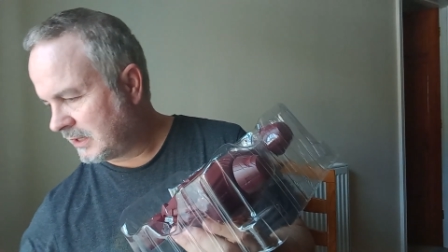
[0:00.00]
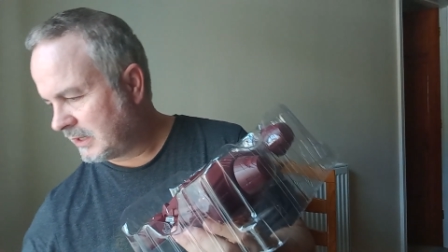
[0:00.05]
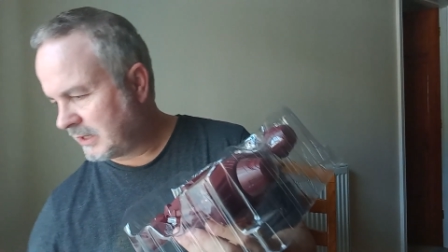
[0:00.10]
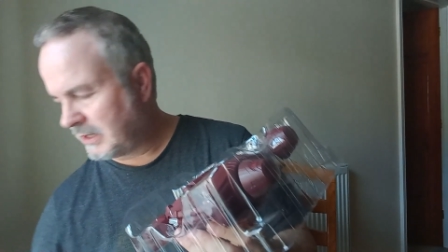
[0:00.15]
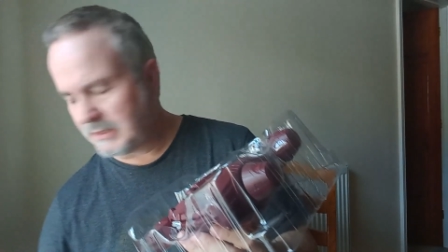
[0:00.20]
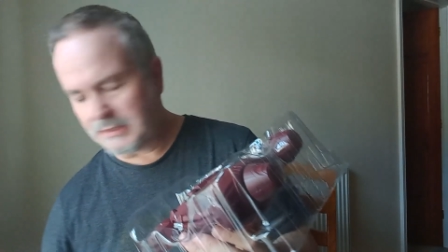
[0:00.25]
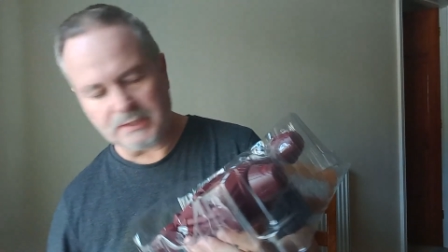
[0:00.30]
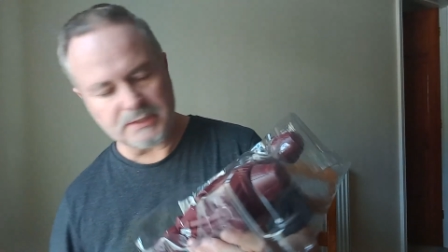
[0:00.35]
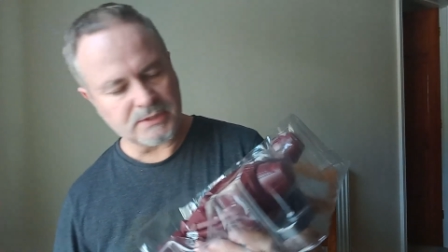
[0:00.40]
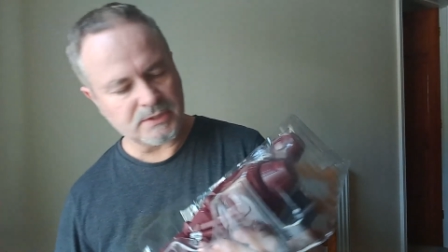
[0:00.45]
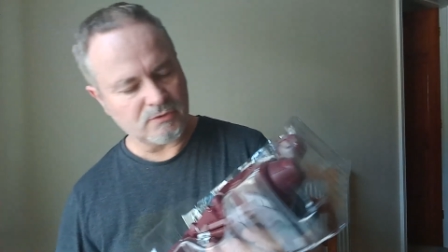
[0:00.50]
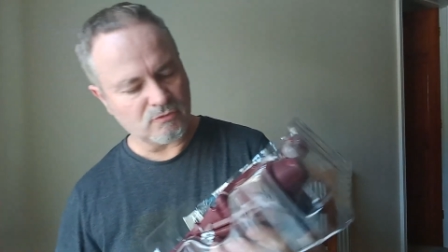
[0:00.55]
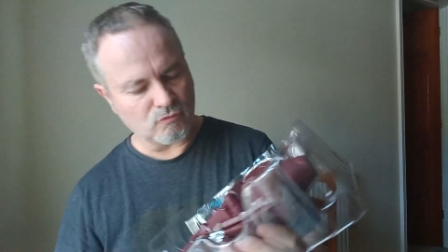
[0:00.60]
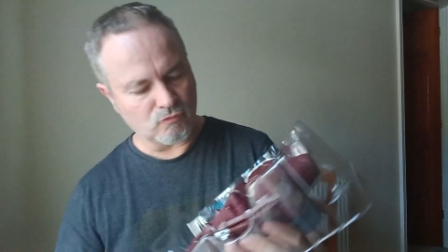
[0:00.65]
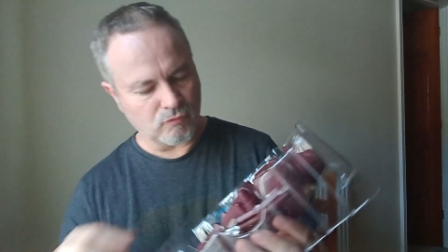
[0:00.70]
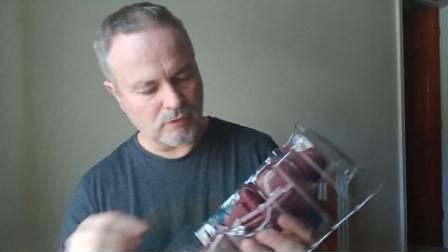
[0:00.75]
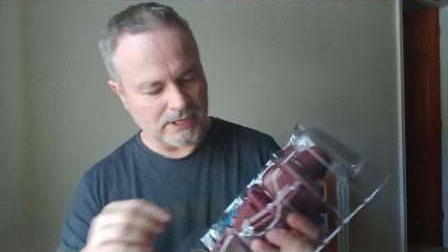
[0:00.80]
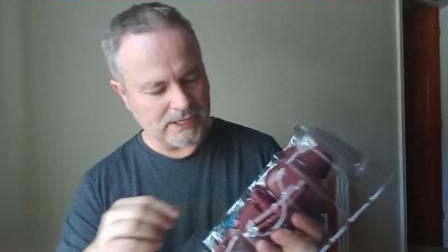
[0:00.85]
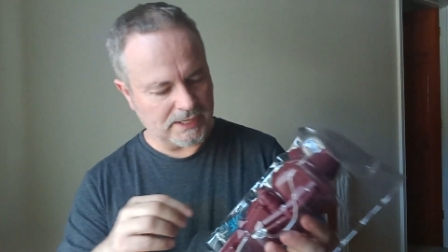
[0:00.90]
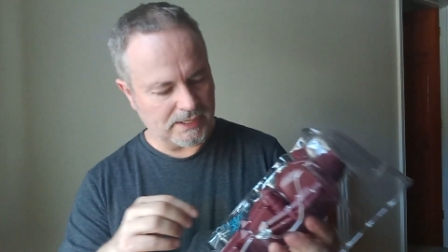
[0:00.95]
He doesn't
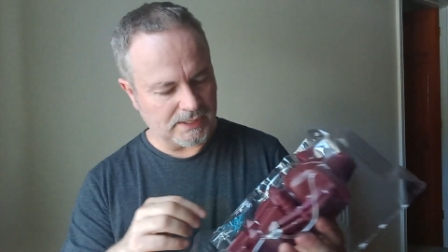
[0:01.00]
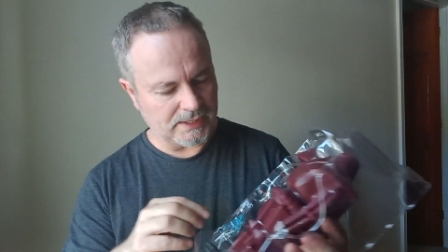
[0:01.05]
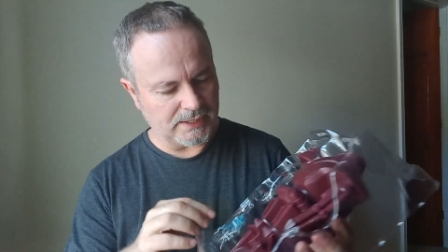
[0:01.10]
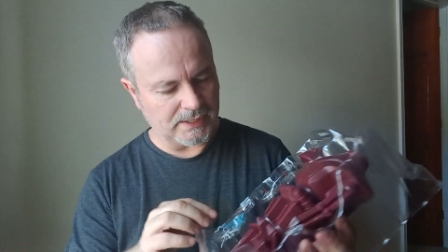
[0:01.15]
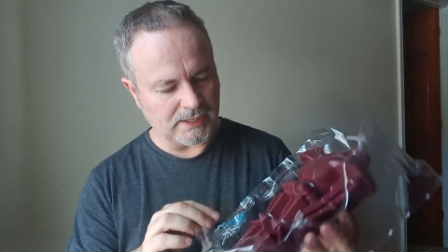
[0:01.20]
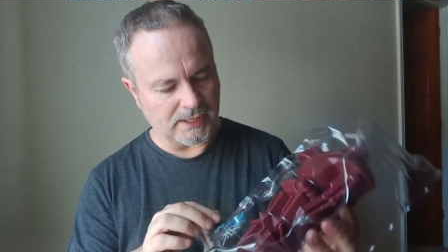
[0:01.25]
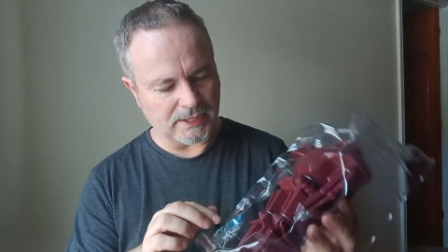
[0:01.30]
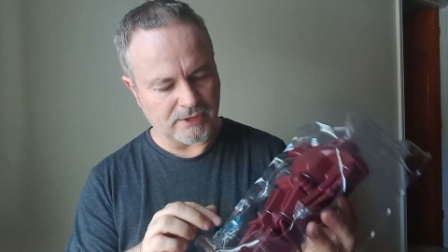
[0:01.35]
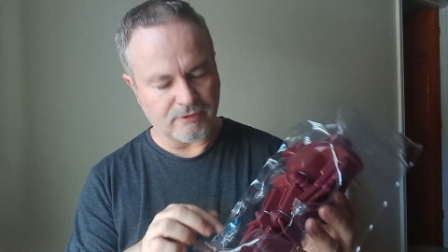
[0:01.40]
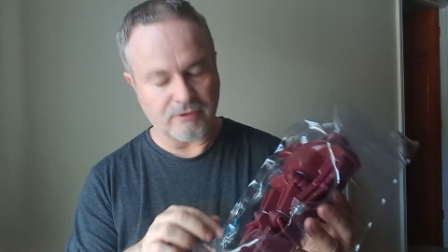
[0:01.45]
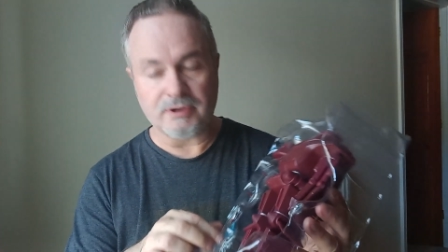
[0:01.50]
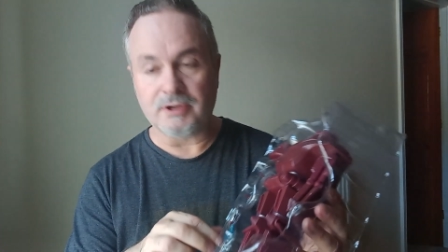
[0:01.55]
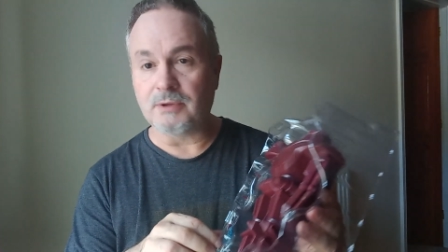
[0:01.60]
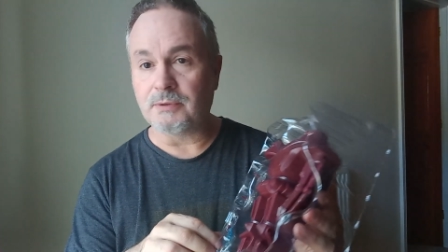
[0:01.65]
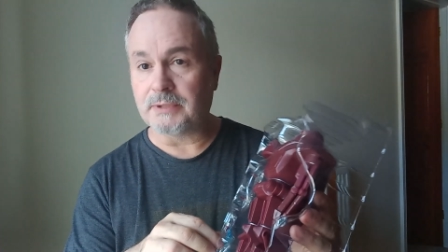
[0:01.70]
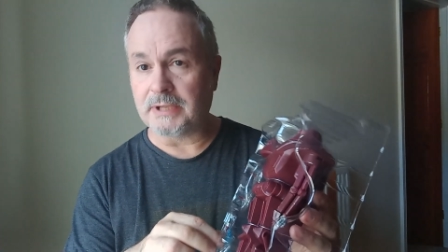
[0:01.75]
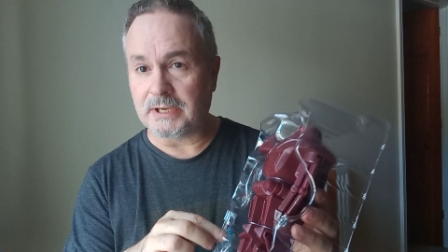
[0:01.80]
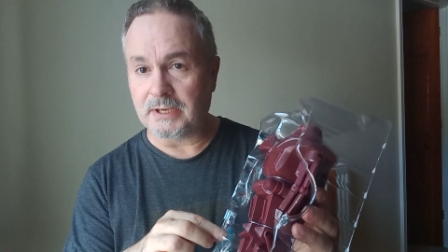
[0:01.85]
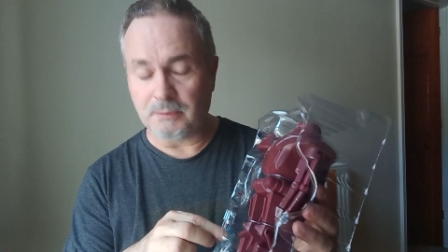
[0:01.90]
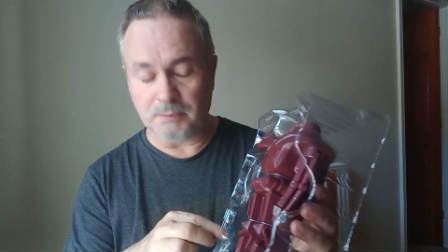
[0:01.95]
really
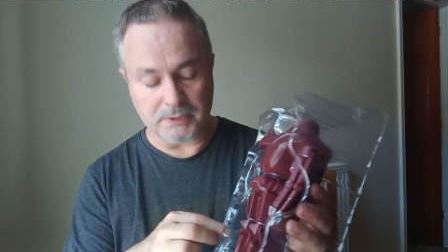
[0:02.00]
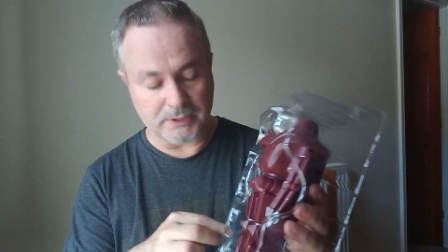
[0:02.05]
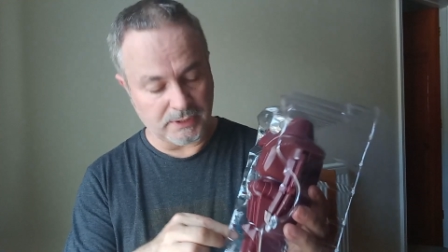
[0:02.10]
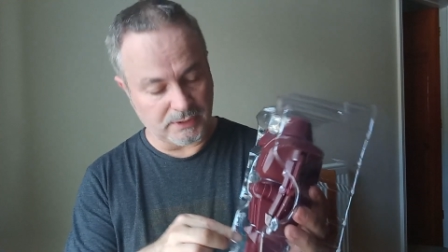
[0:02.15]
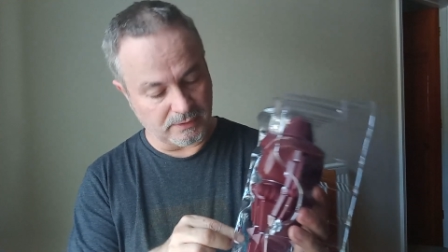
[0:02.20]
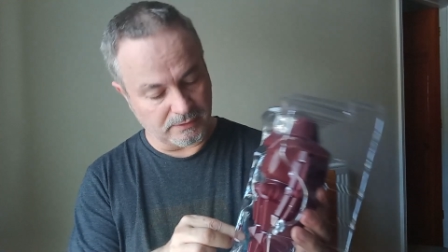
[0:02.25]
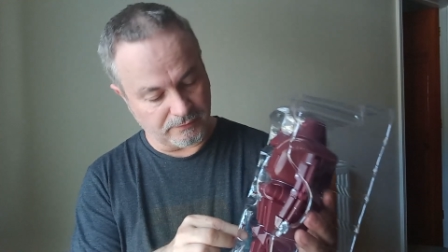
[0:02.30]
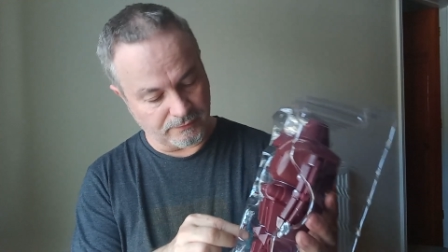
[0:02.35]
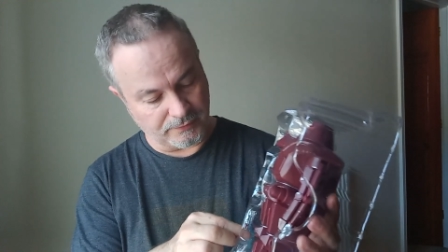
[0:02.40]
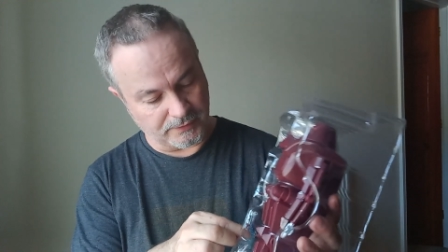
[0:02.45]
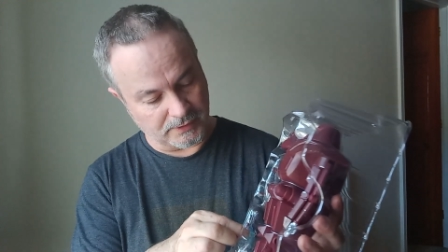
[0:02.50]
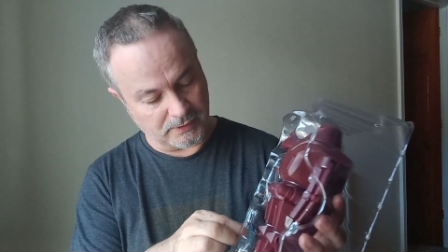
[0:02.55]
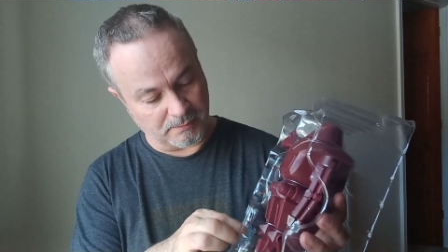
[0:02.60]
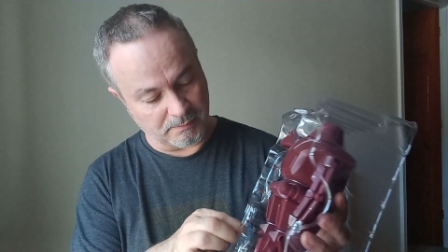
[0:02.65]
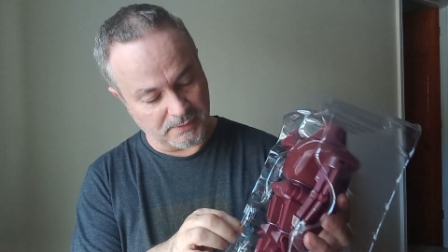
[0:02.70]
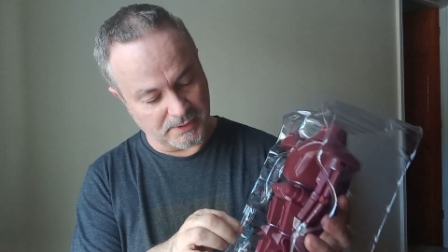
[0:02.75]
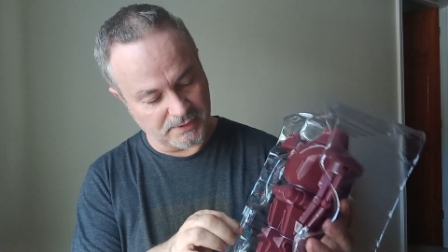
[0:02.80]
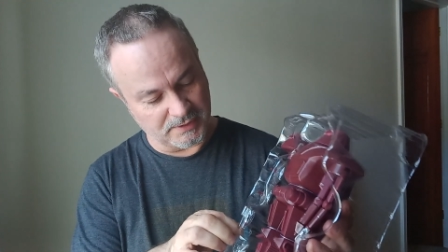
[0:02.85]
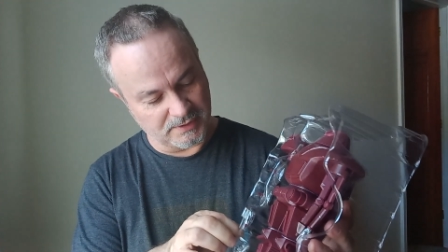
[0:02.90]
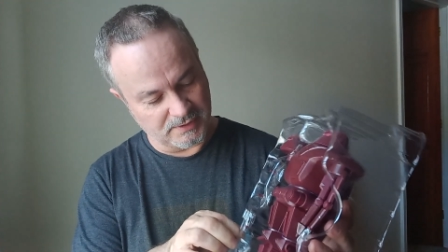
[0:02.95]
electrocute anyone in the
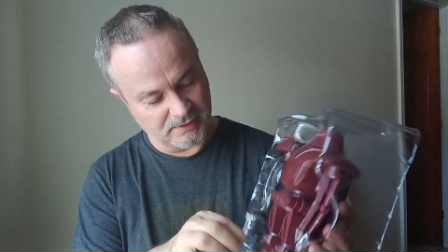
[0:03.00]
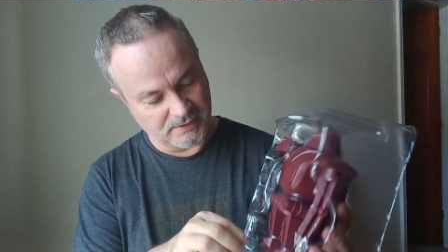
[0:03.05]
film,